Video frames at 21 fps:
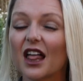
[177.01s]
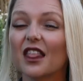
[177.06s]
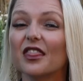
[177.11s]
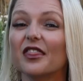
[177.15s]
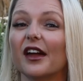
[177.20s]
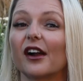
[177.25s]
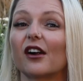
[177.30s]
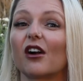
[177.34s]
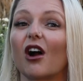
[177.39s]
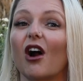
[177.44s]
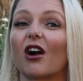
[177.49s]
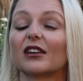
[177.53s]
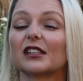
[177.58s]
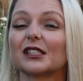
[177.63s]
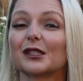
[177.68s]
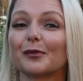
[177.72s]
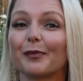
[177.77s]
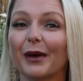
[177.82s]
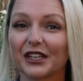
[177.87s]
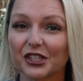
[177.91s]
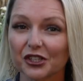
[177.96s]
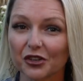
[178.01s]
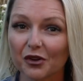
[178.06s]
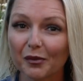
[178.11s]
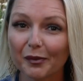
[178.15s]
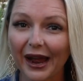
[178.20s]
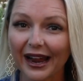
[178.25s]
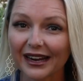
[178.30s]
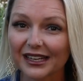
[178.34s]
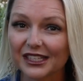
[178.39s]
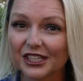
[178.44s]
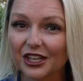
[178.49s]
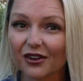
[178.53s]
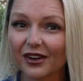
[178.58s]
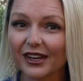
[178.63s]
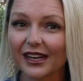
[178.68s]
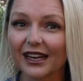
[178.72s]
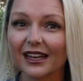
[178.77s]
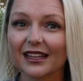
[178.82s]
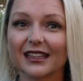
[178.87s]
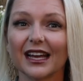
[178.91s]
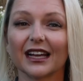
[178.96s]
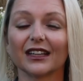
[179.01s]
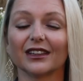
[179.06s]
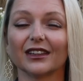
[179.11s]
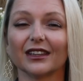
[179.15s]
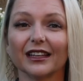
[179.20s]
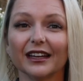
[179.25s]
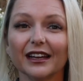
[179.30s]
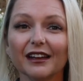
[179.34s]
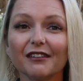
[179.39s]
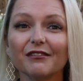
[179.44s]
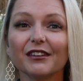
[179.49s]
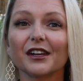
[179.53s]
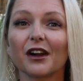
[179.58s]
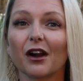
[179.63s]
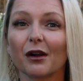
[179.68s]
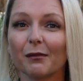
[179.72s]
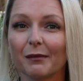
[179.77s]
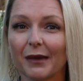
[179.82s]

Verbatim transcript: There are special bacteria that live in our